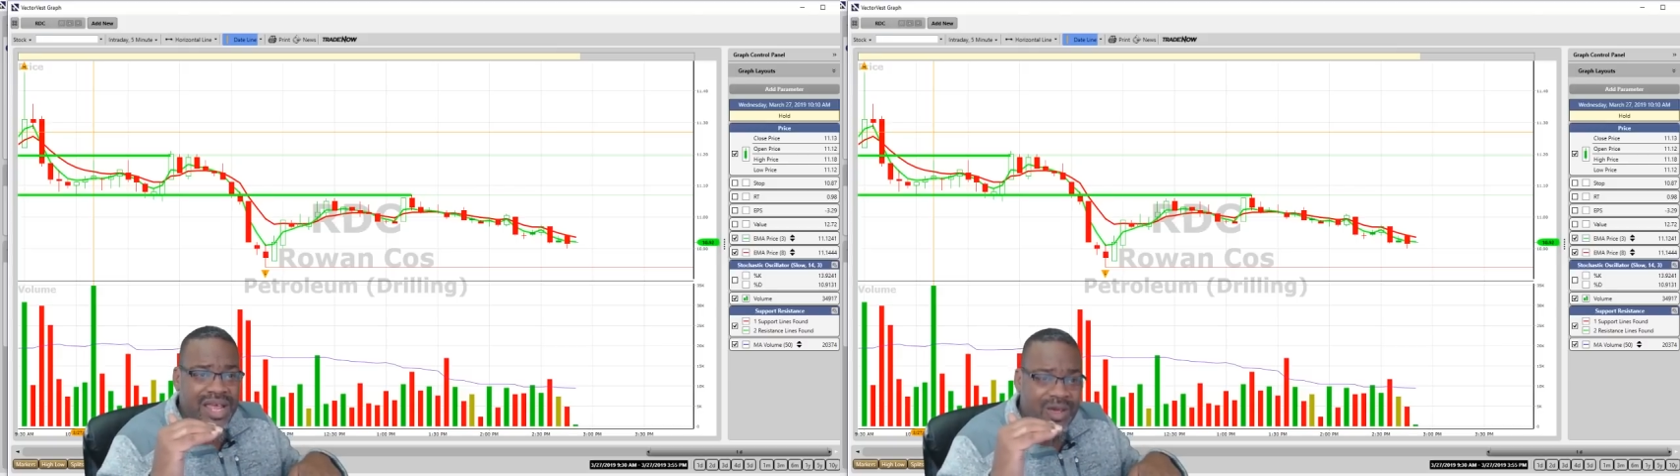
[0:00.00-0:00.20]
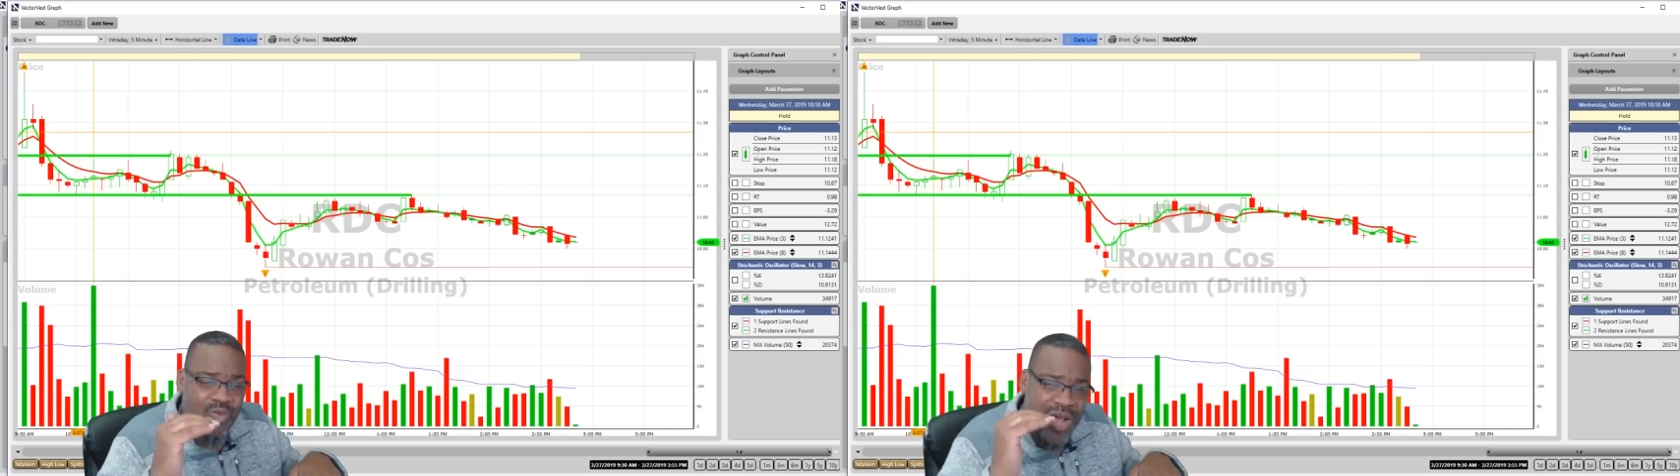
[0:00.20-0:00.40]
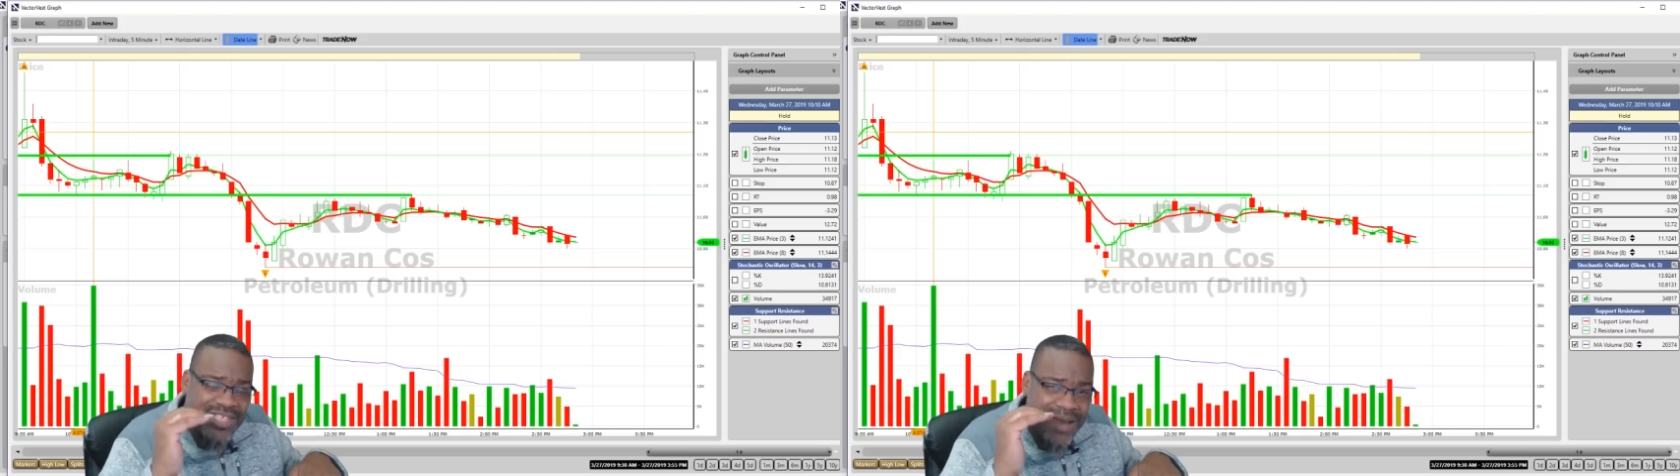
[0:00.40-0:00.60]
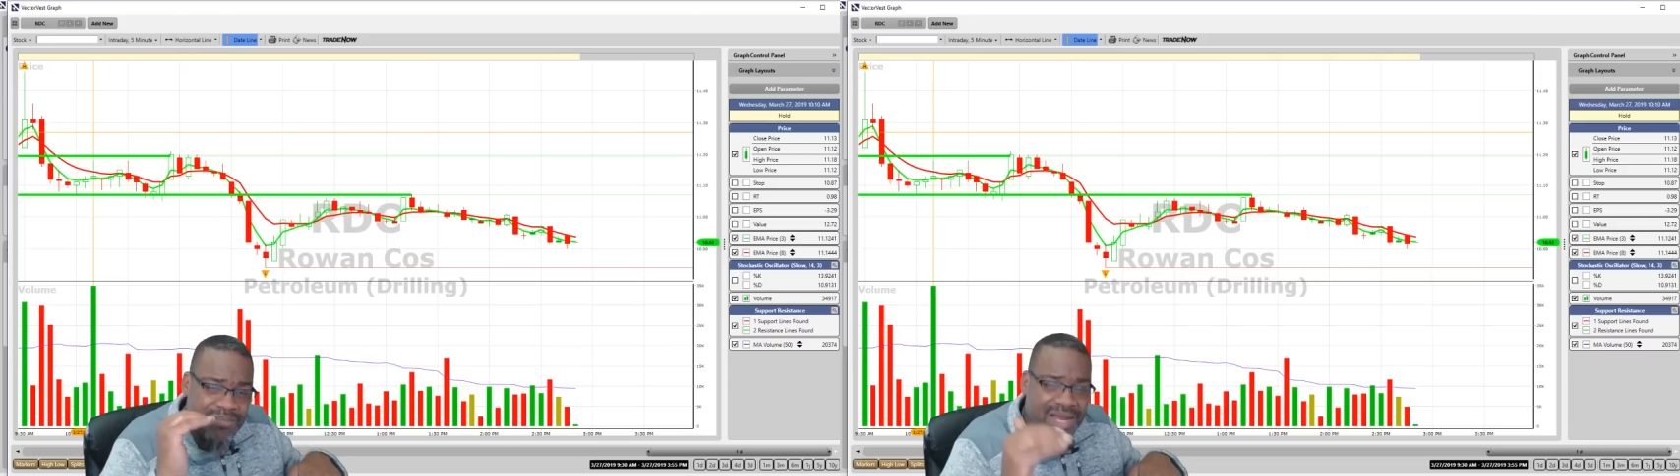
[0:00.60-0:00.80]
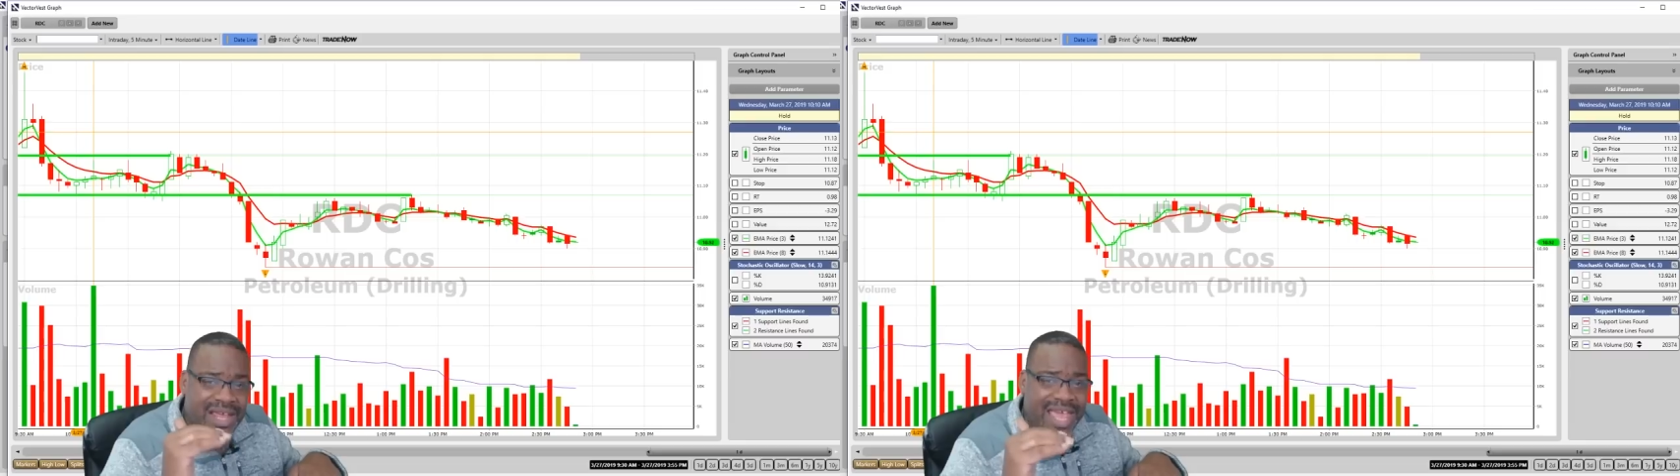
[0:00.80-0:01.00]
And once I
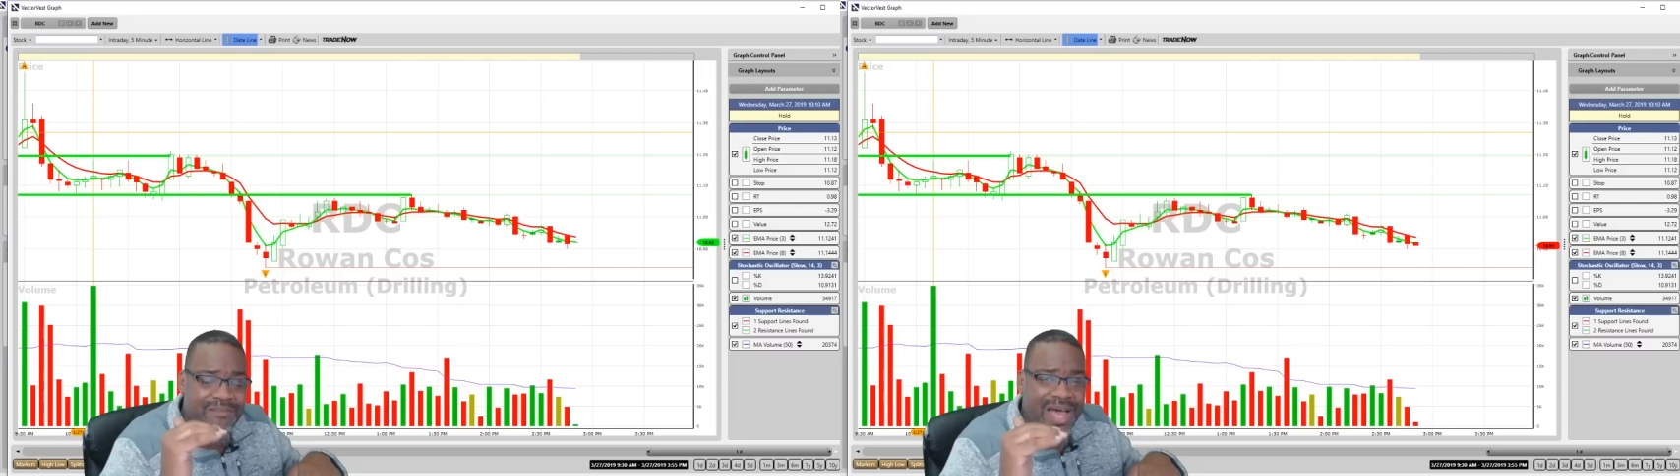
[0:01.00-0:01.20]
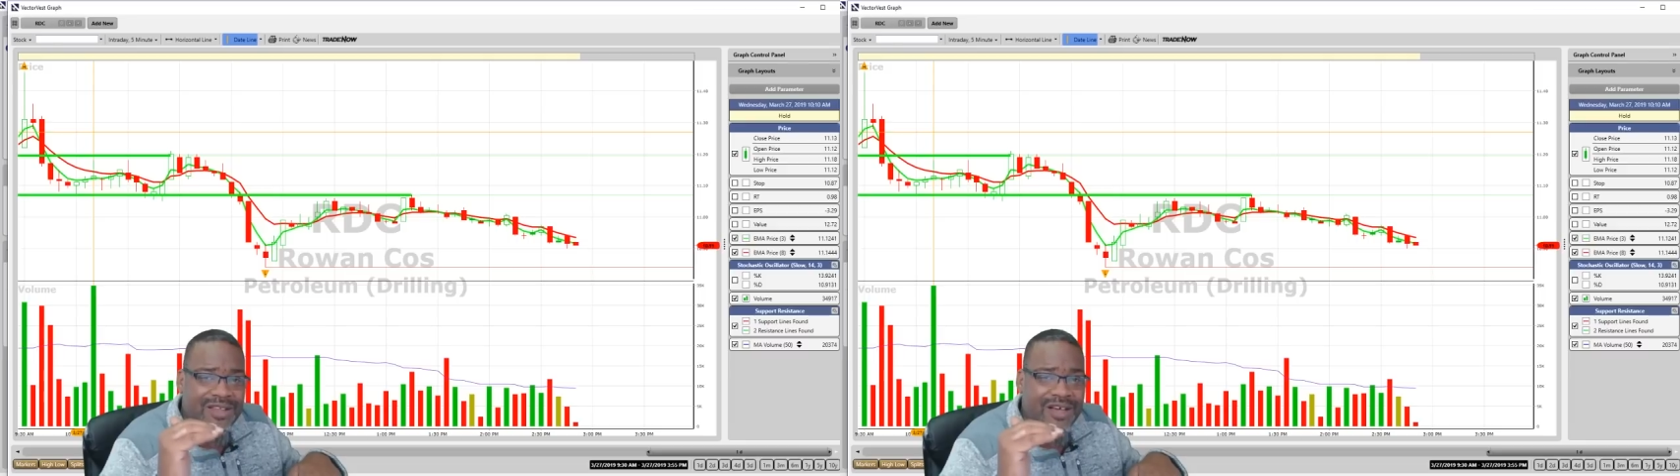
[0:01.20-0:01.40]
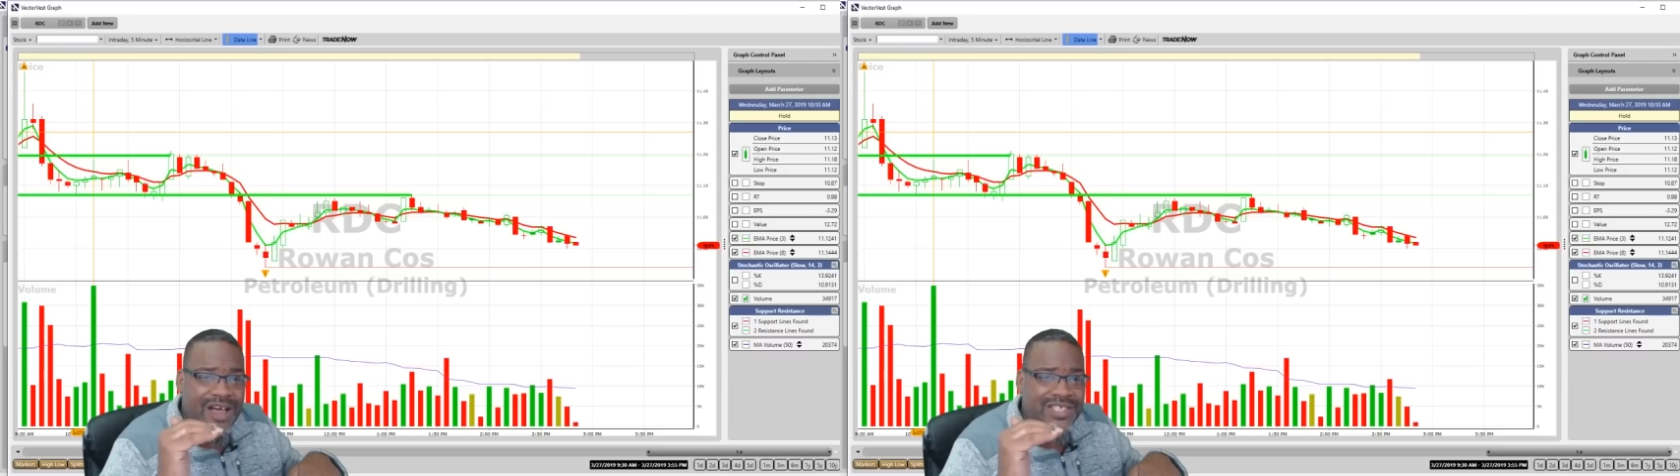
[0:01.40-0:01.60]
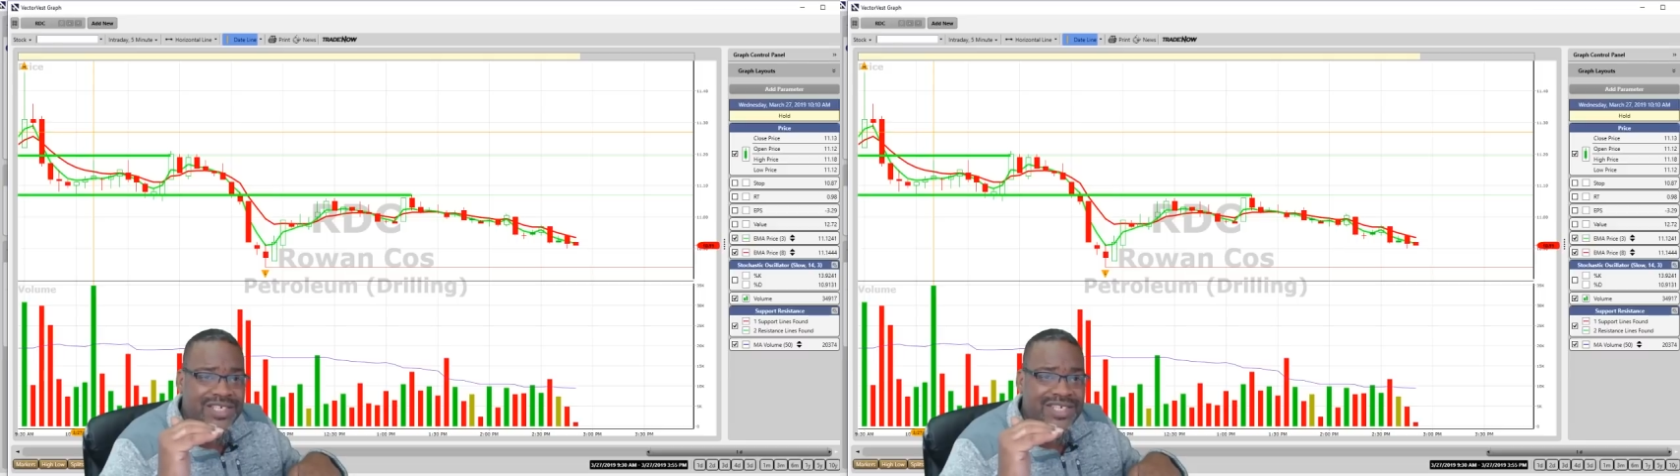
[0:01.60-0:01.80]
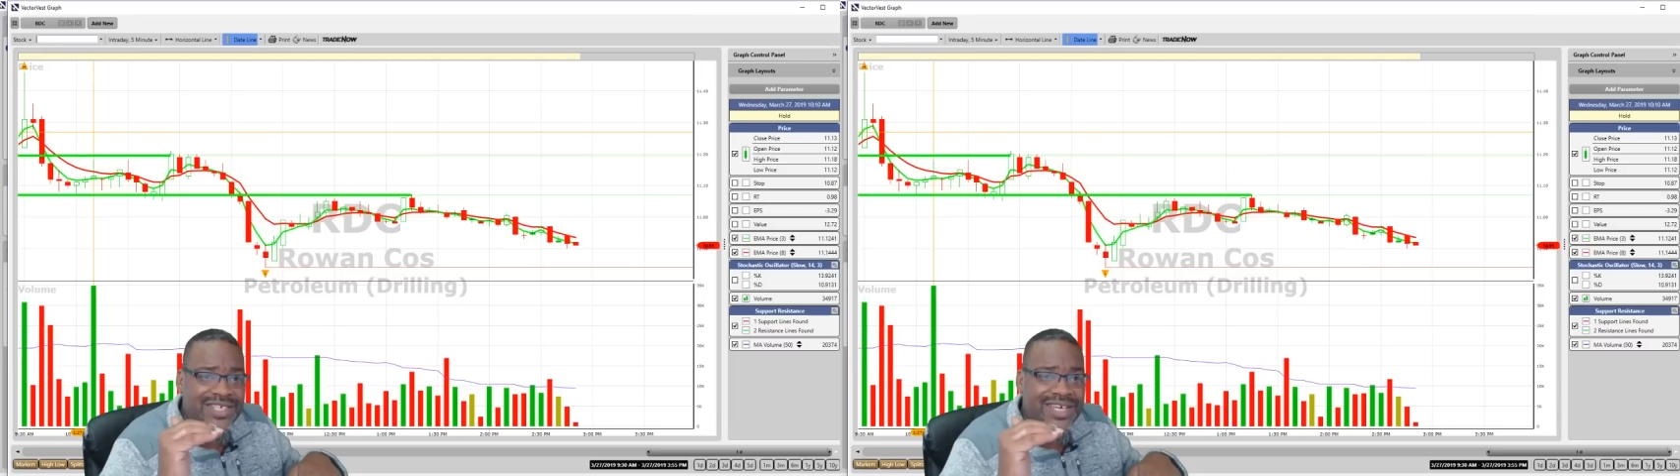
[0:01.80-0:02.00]
mitigate my losses,